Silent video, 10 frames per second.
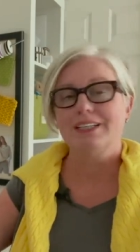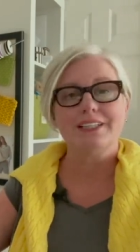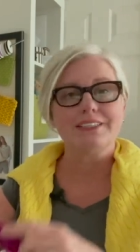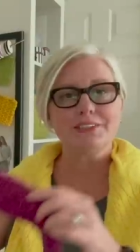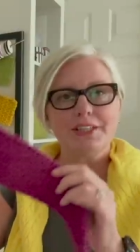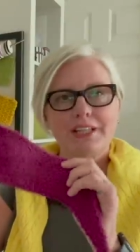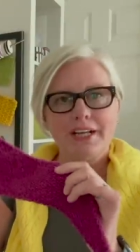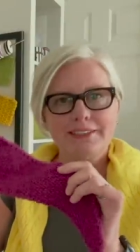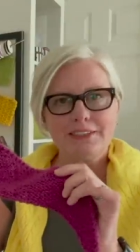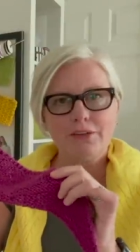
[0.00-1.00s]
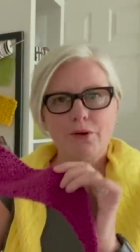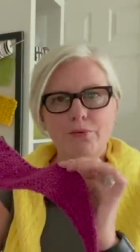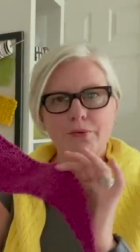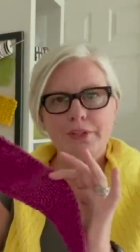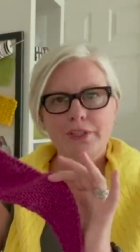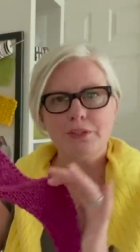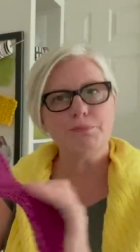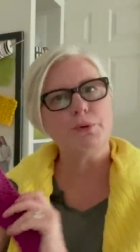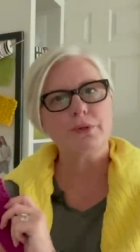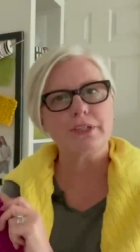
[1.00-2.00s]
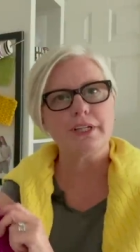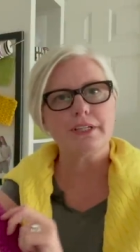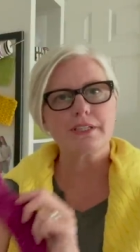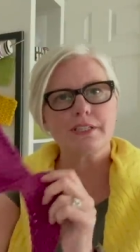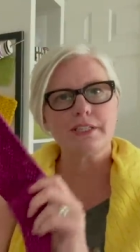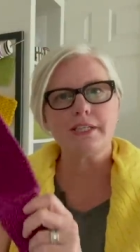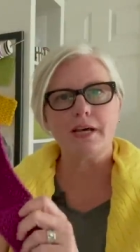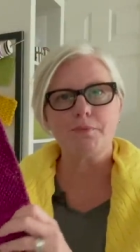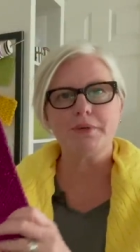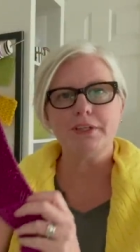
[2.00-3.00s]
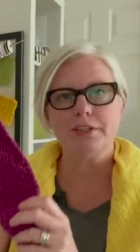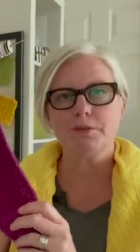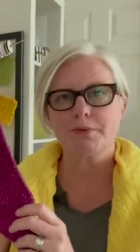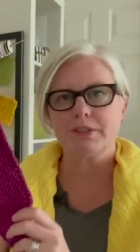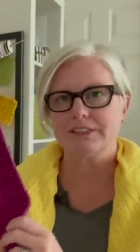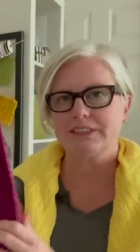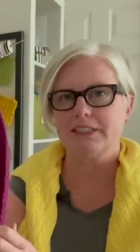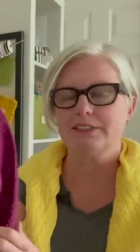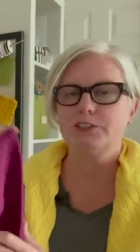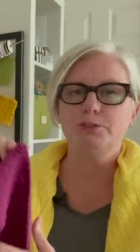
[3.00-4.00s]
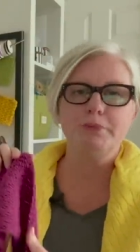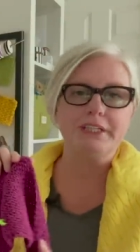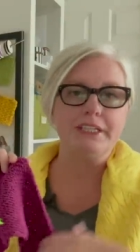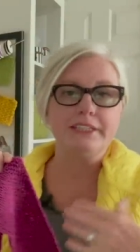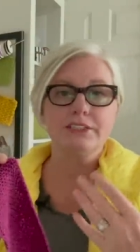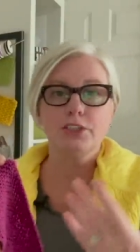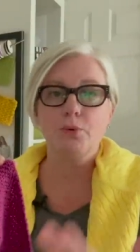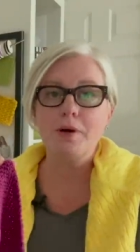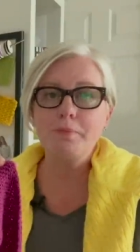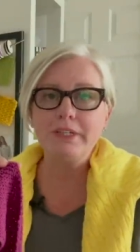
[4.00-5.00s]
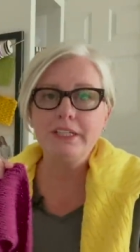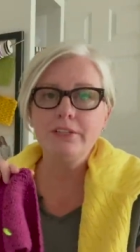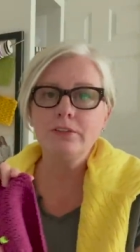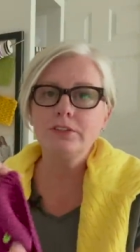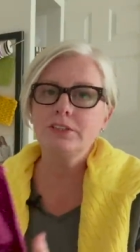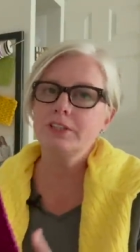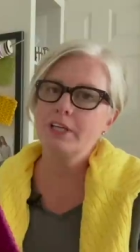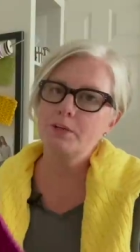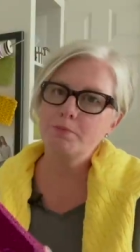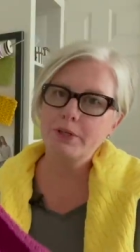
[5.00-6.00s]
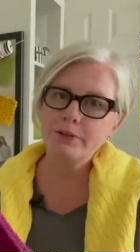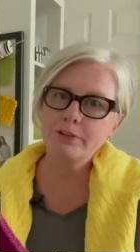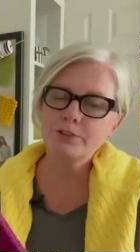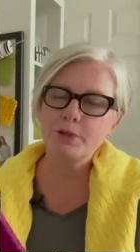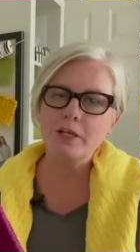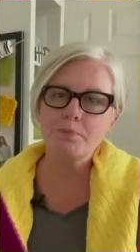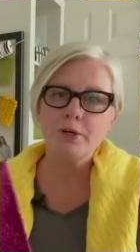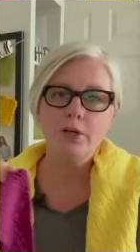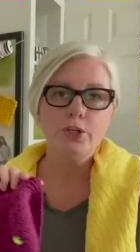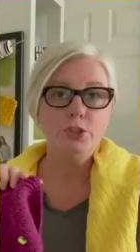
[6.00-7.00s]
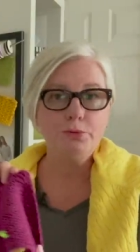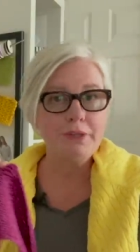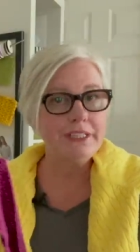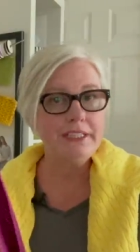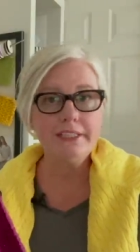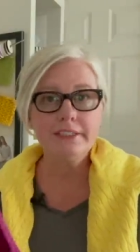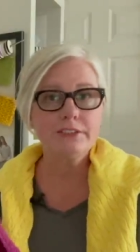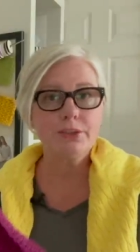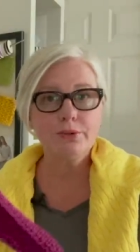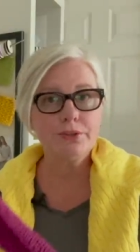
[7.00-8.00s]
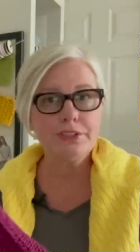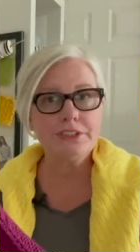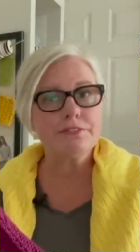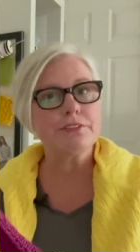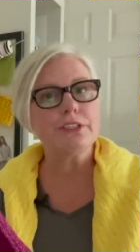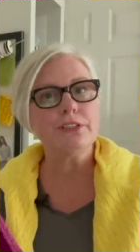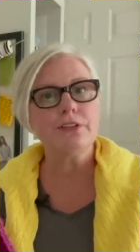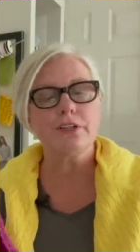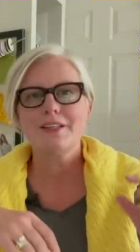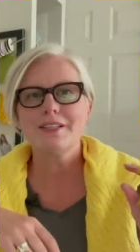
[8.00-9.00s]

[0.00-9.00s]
So that's a really important step in the process. You may need to go up a needle to get a better drape. You might need a totally different yarn.